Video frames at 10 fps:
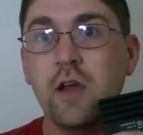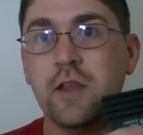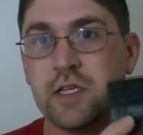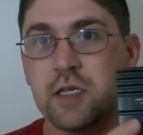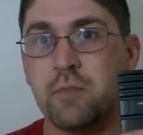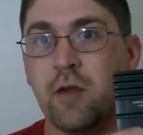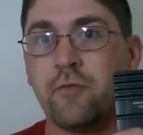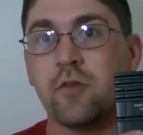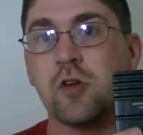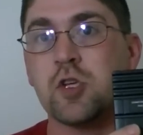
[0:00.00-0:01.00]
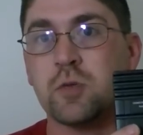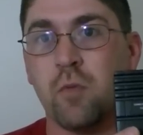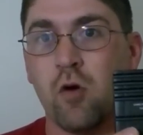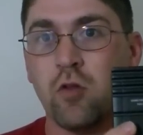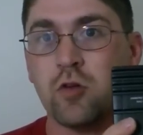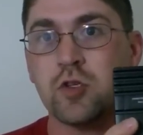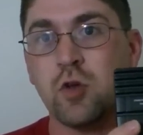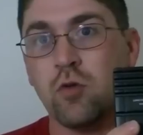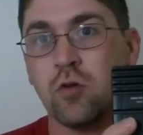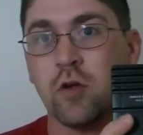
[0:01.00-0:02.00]
This is meant for a smaller
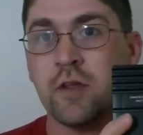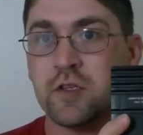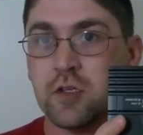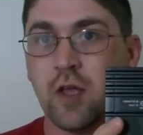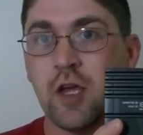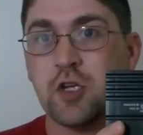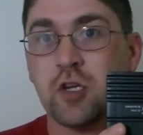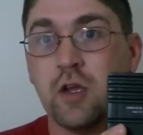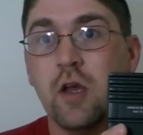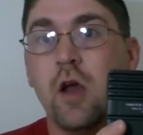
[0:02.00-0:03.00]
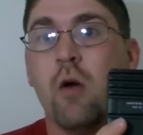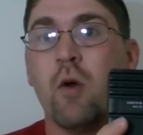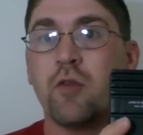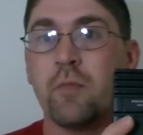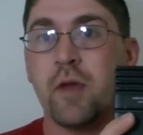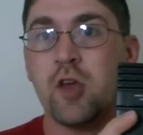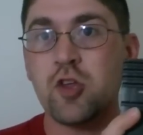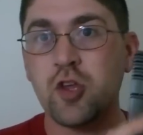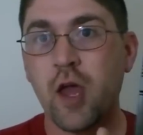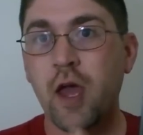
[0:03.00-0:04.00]
solar installation, whether it be a
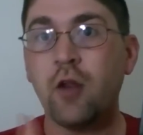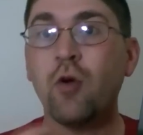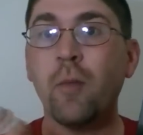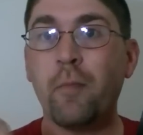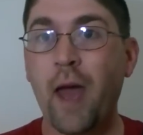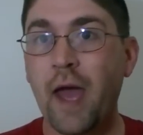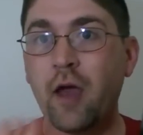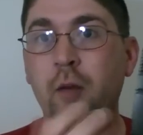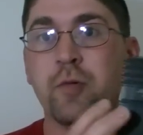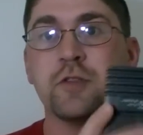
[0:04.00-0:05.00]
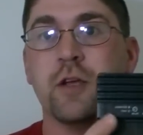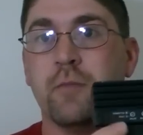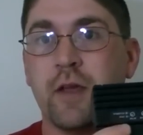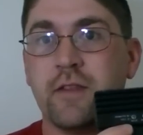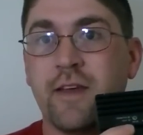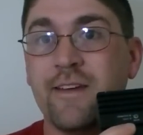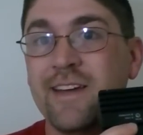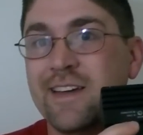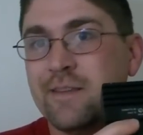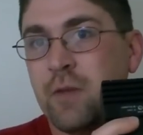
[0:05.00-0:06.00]
shed or a backup or something like that.
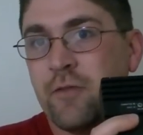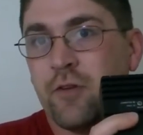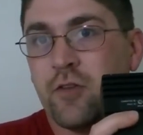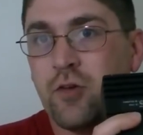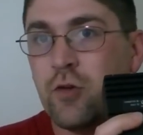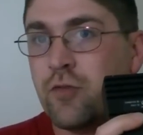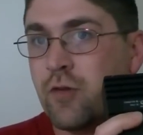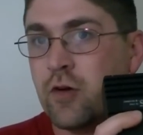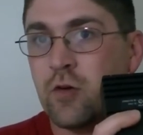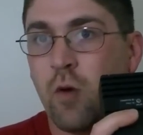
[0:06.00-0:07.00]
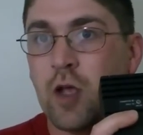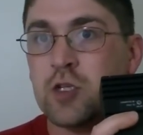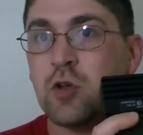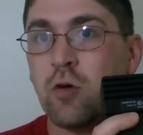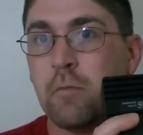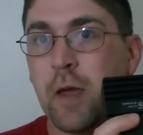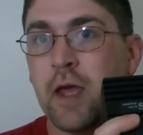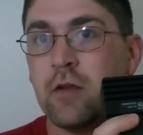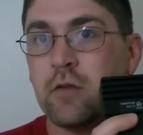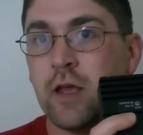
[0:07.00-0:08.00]
It's meant for a two to 300 watt solar
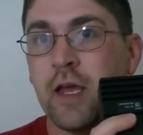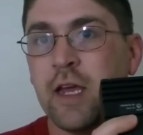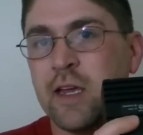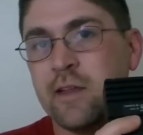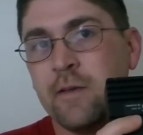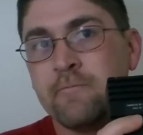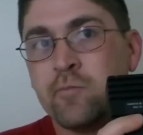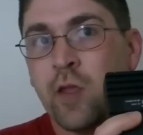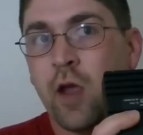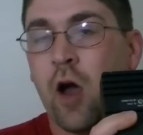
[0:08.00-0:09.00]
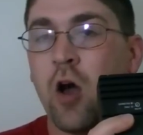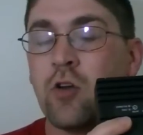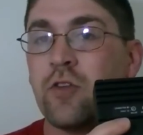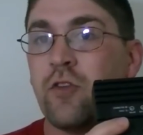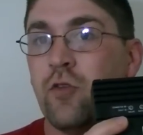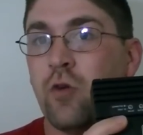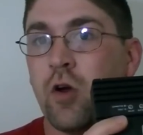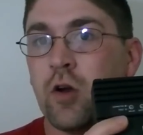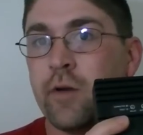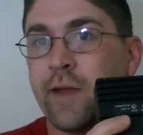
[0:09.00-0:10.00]
panel and 100 to
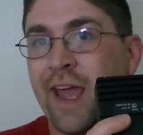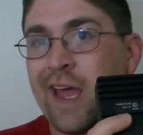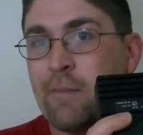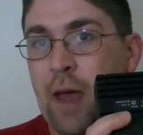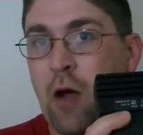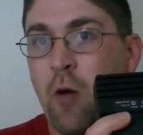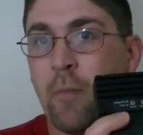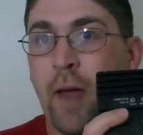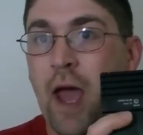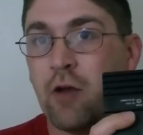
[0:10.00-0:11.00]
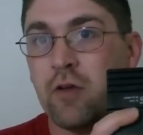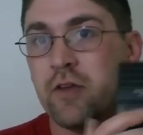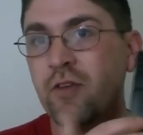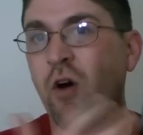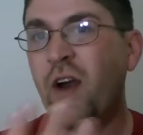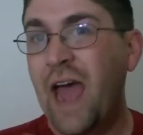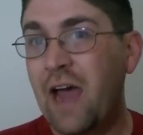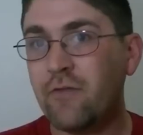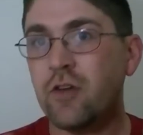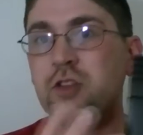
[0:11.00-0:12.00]
200 amp hour batteries on
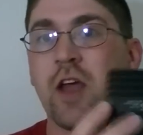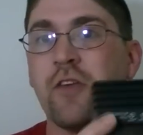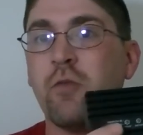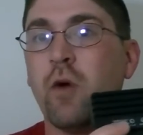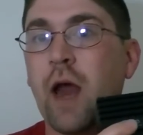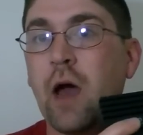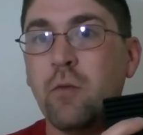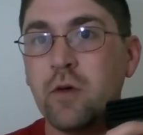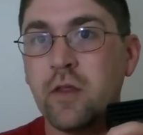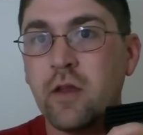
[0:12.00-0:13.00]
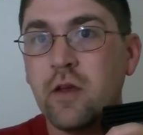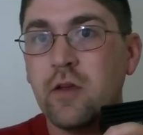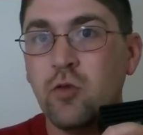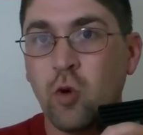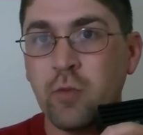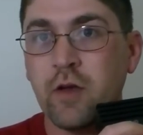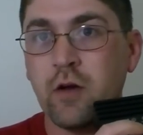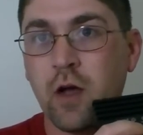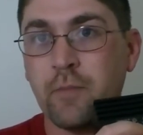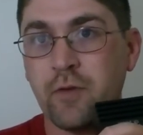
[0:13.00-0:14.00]
average. That's what I would normally
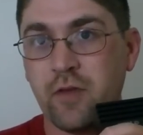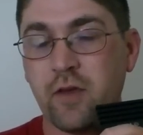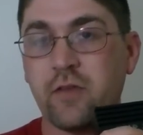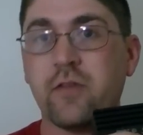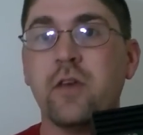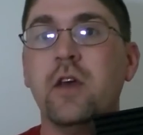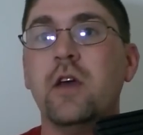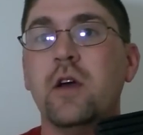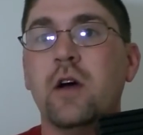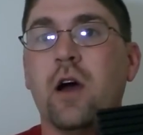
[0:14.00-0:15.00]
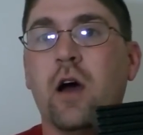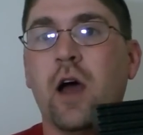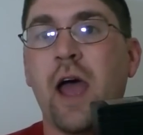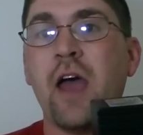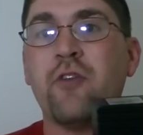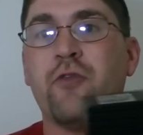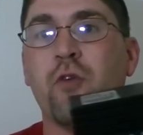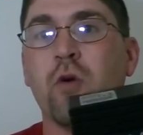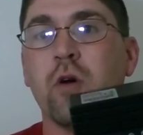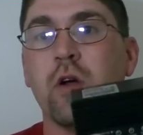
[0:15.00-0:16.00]
hook up to this. Uh, as
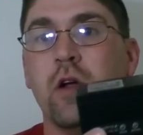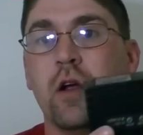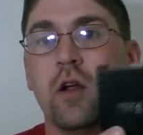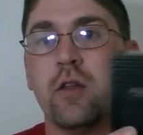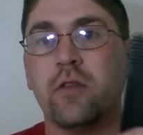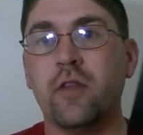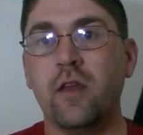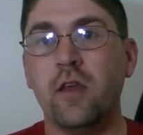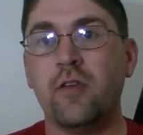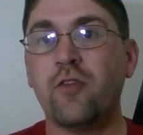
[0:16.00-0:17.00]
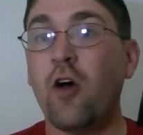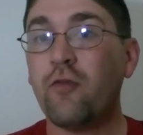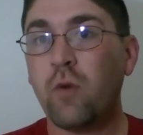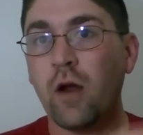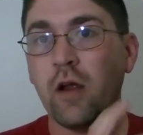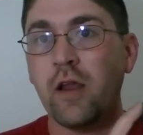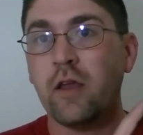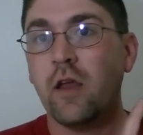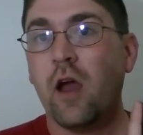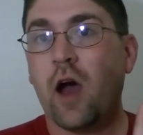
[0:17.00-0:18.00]
for the software in
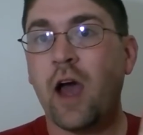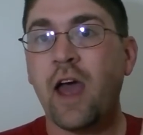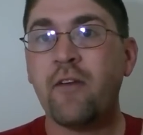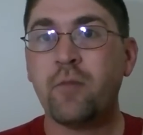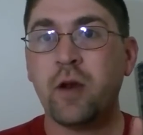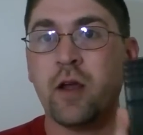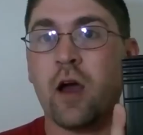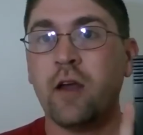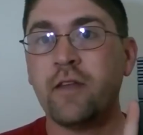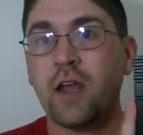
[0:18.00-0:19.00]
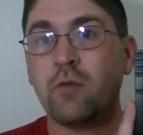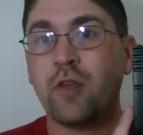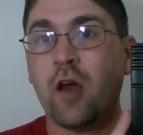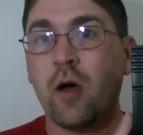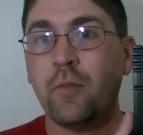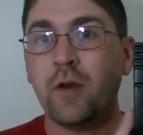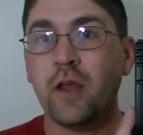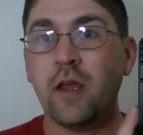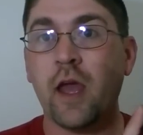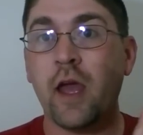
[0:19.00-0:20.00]
it, I have been in contact with the
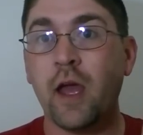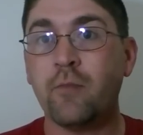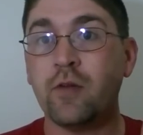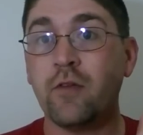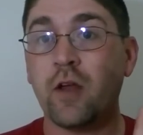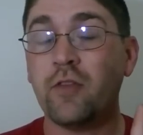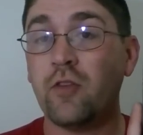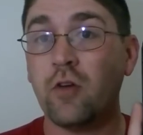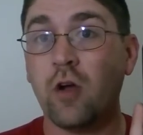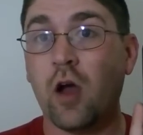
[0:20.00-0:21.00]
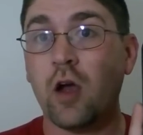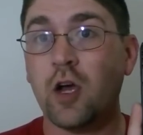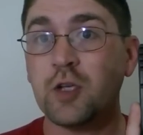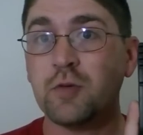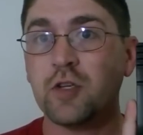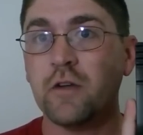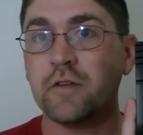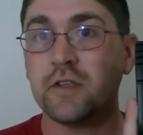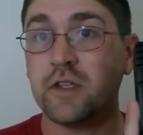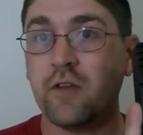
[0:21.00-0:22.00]
company, and believe it or not, their uh, customer
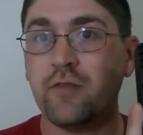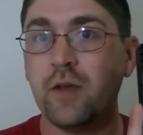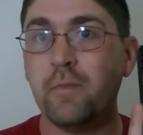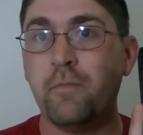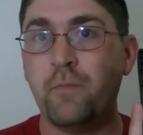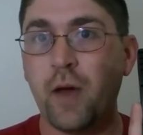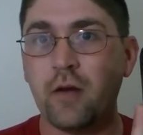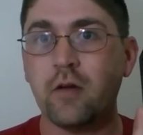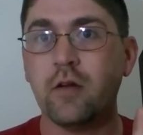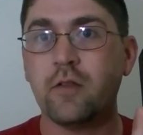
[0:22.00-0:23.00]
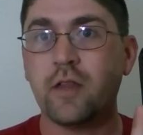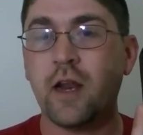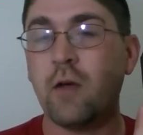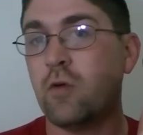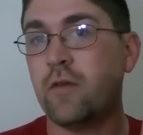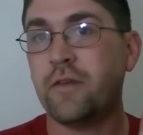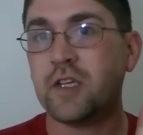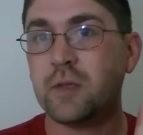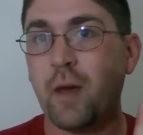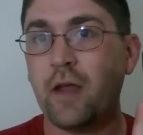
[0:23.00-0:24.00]
service is definitely better than I would have
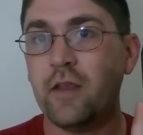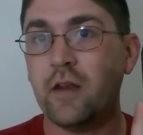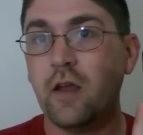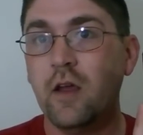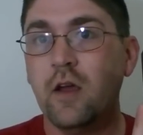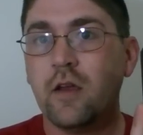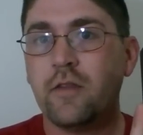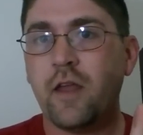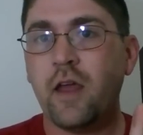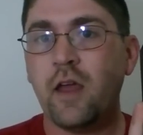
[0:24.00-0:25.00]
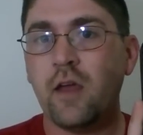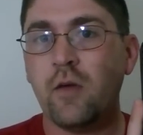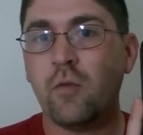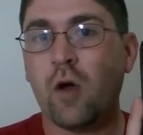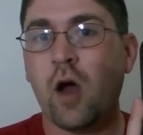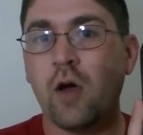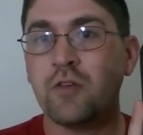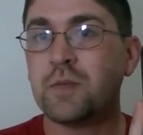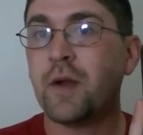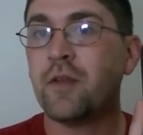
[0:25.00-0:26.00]
expected. They uh,
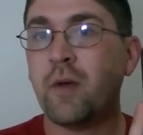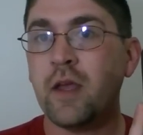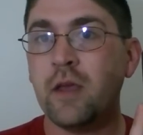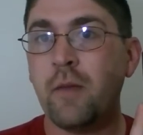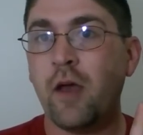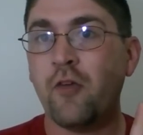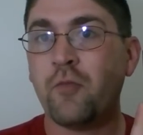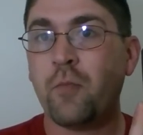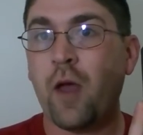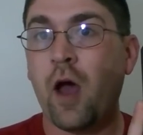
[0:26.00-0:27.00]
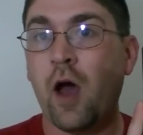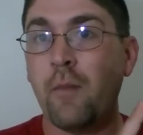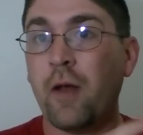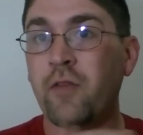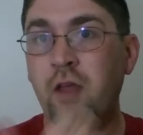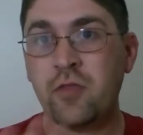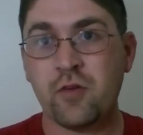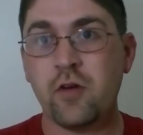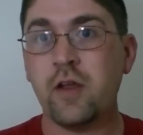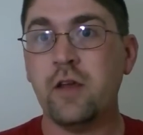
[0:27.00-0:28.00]
respond to my emails uh, about
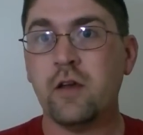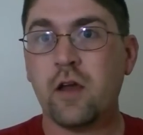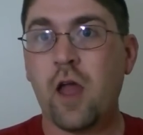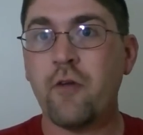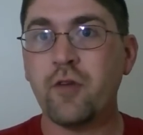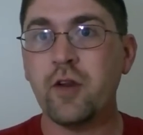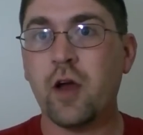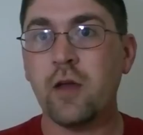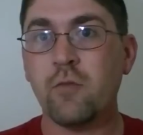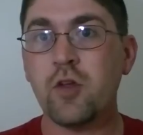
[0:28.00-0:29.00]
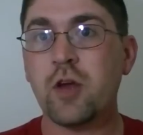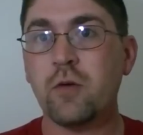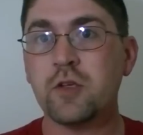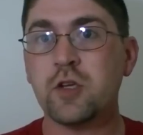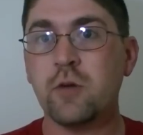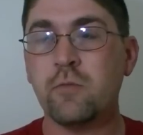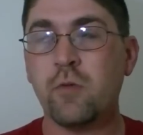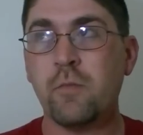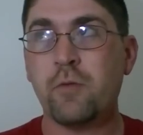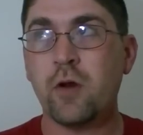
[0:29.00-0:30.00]
10:30 every night, which I would assume
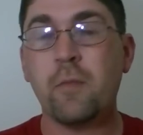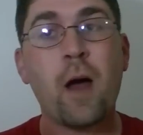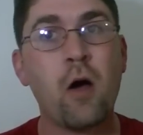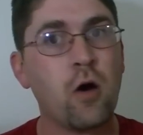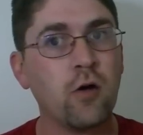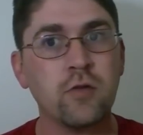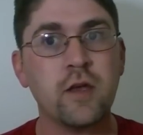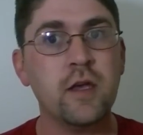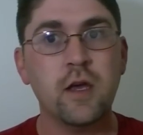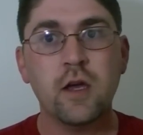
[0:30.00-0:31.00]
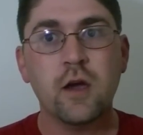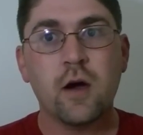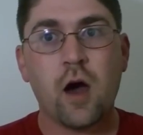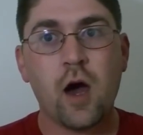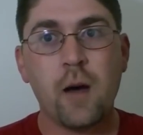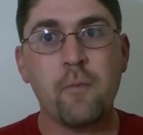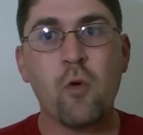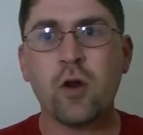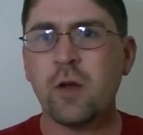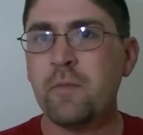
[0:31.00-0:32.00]
would put about early uh,
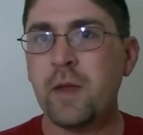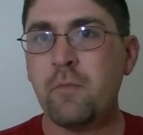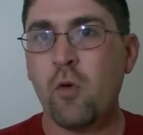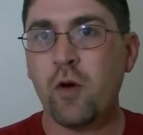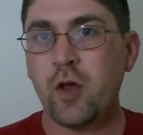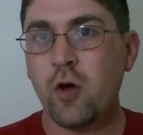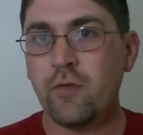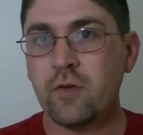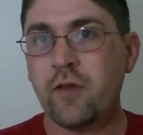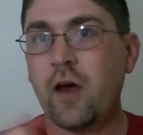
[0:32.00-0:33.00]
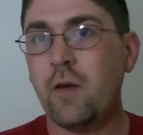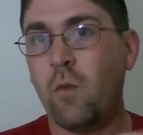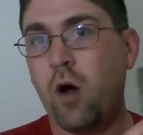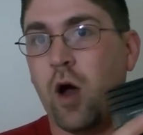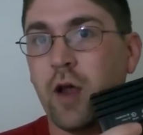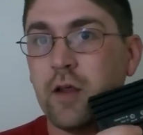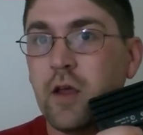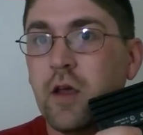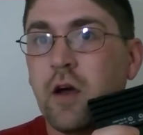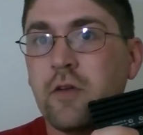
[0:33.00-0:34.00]
morning or mid morning over in Taiwan.
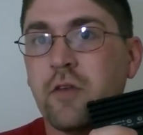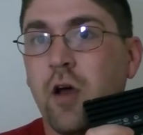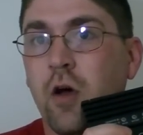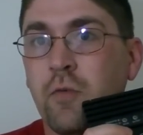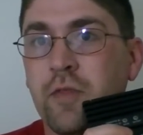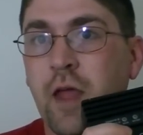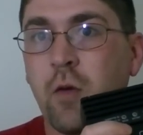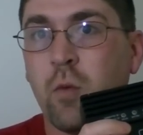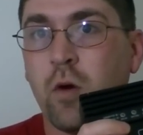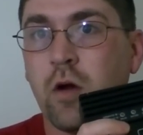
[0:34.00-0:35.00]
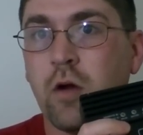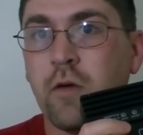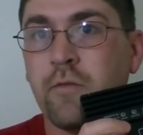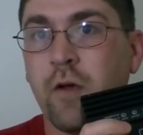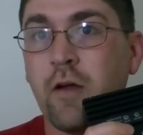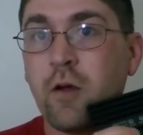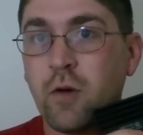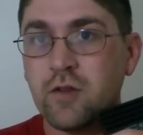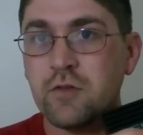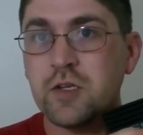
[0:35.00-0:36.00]
So they were very
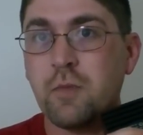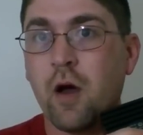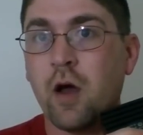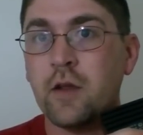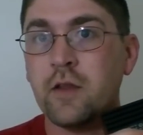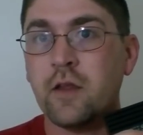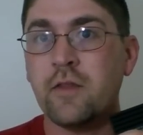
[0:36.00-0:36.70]
quick to respond.